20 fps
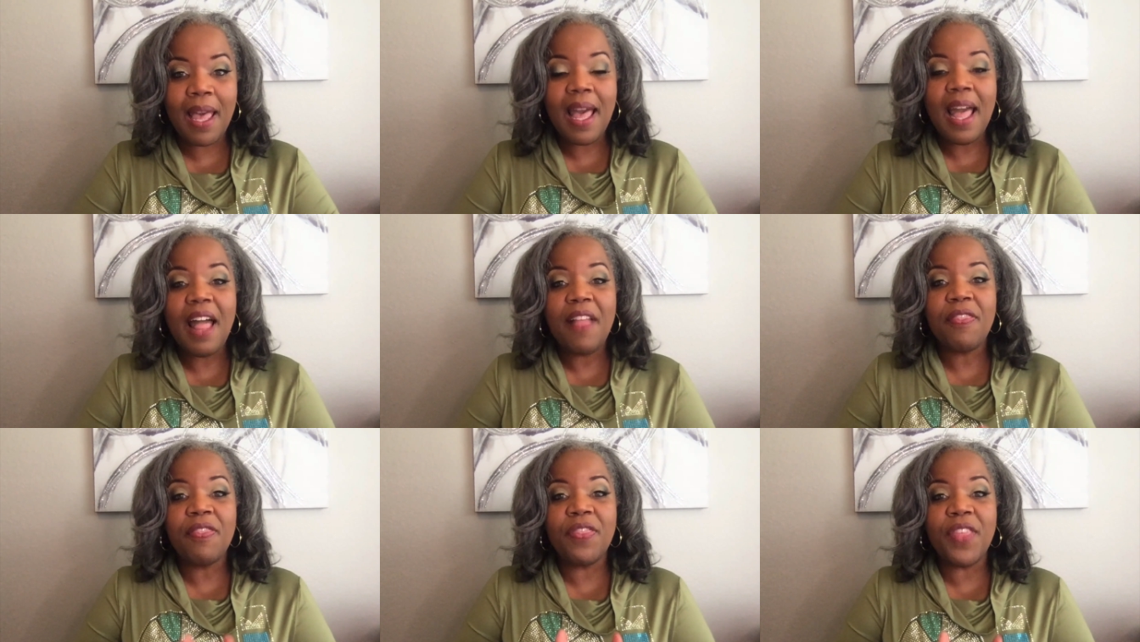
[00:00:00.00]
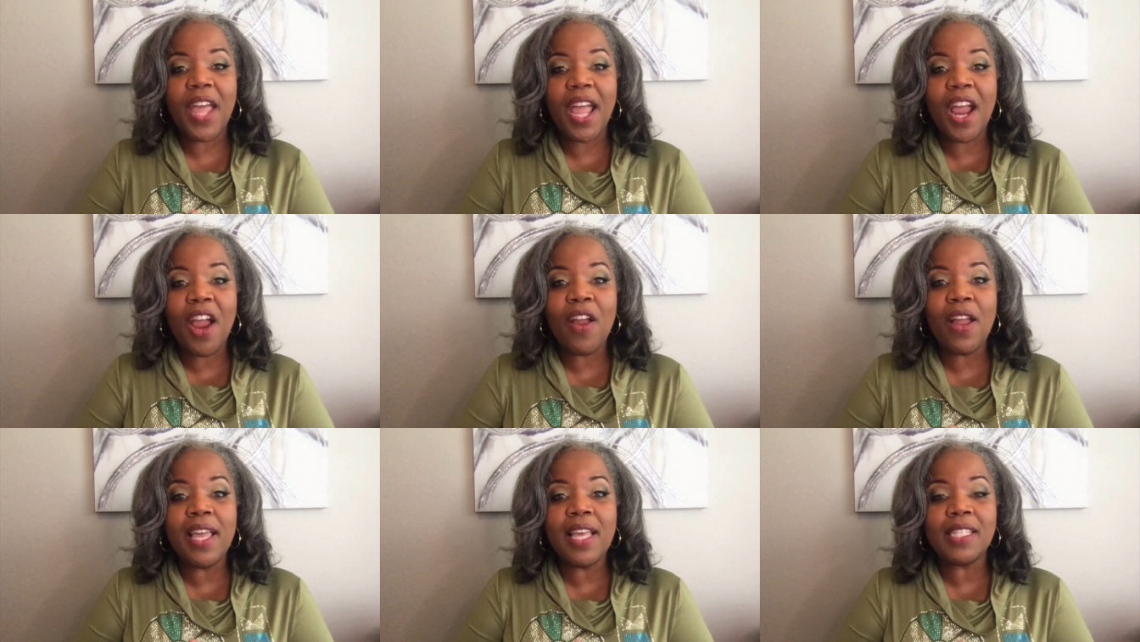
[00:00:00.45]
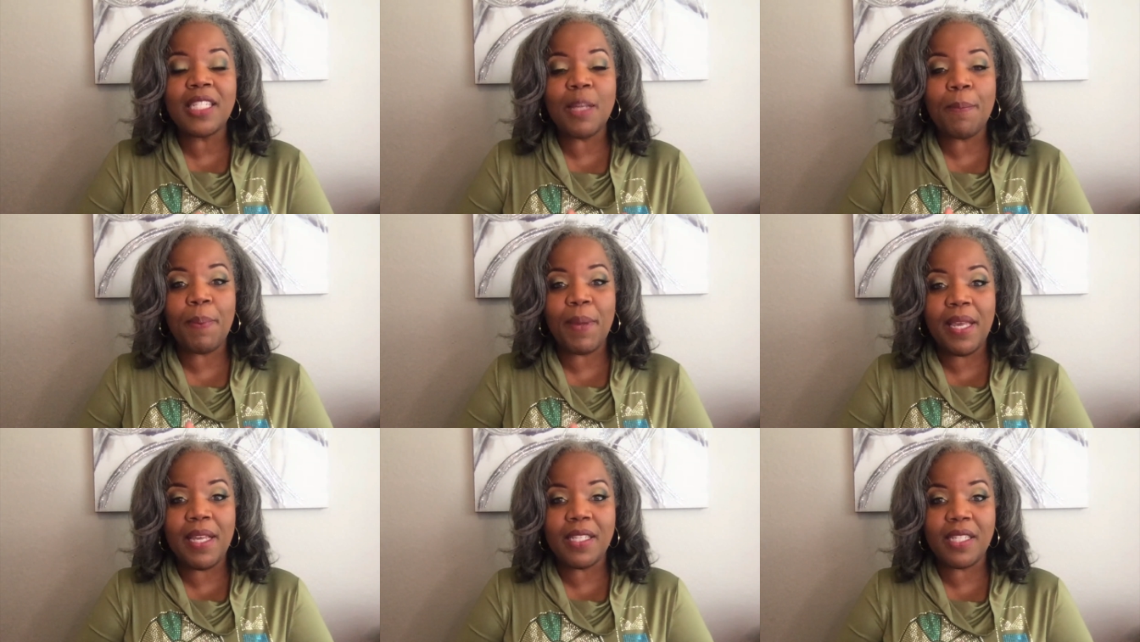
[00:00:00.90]
There is a
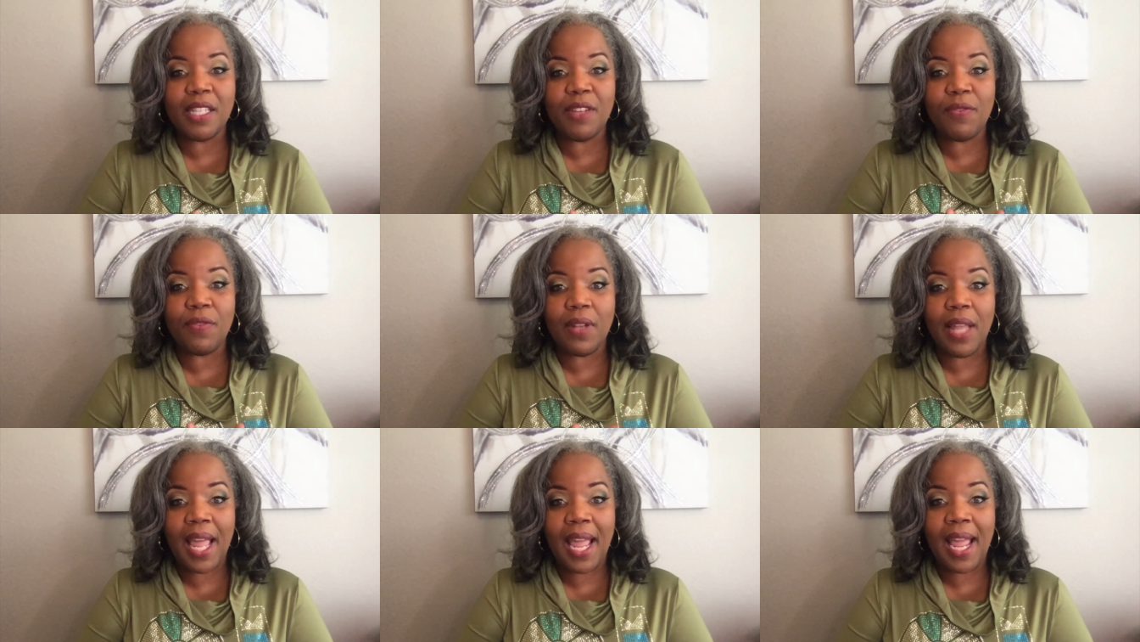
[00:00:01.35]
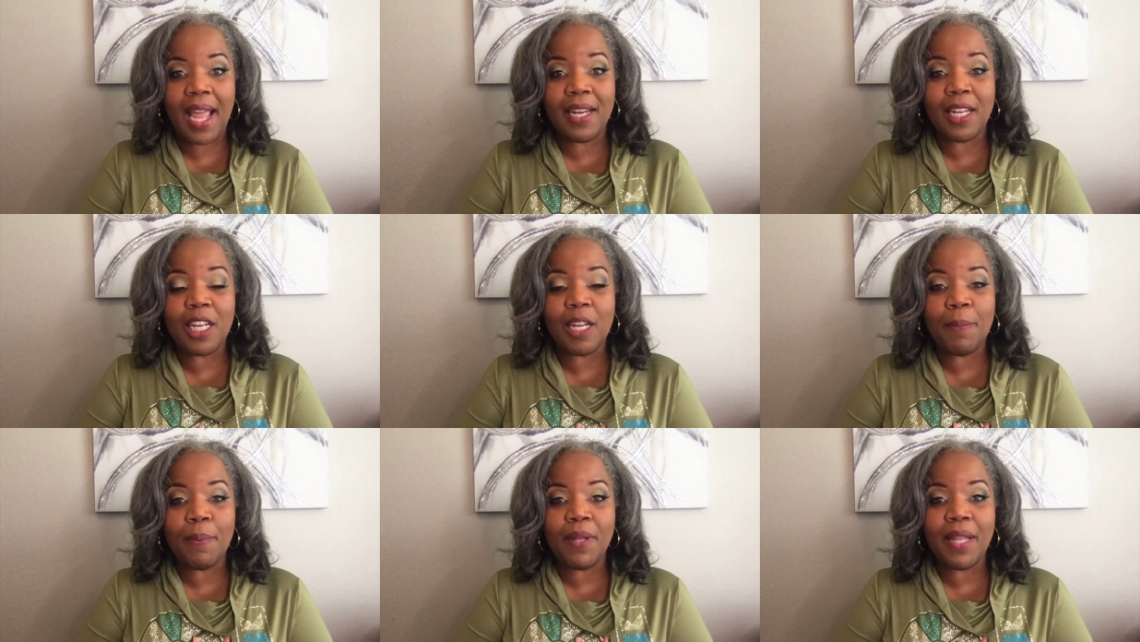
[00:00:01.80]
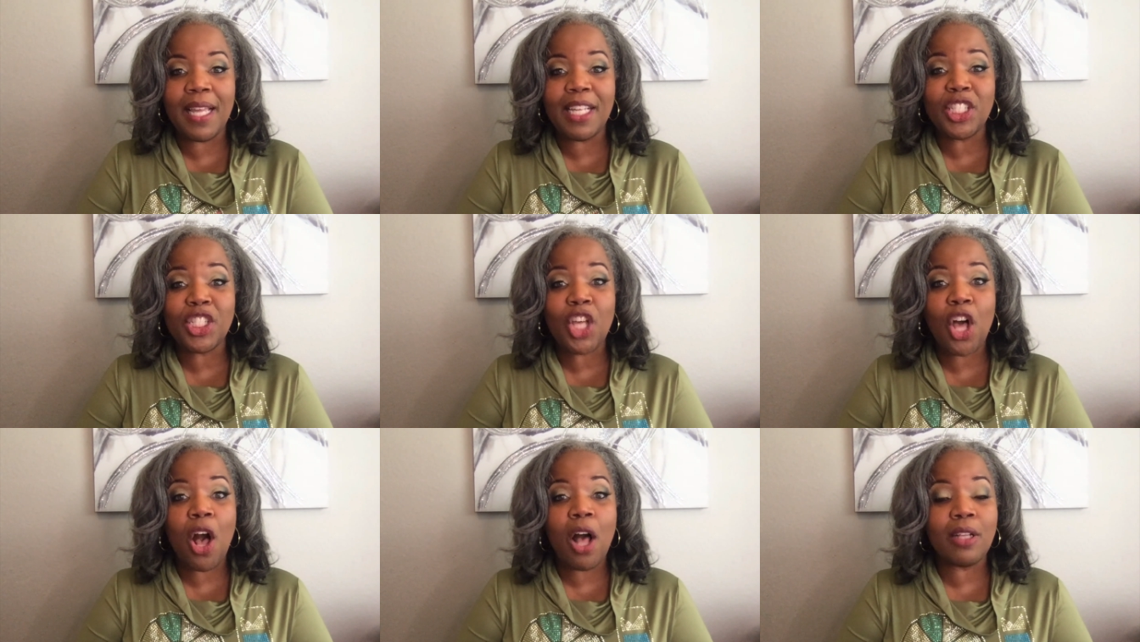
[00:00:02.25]
piece of land in a place
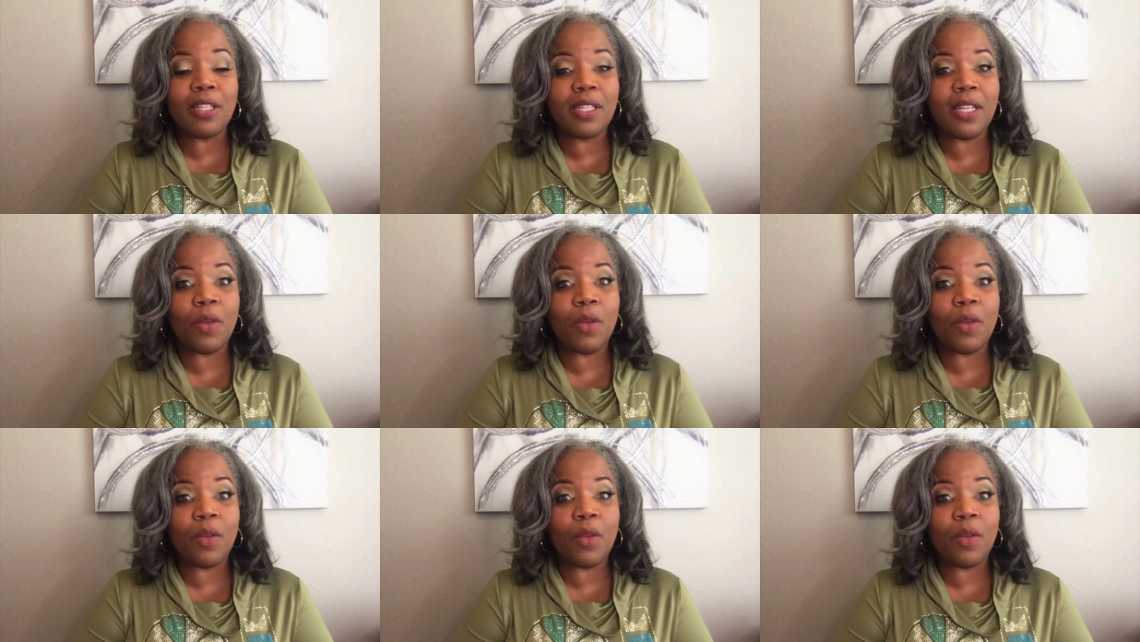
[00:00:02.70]
called,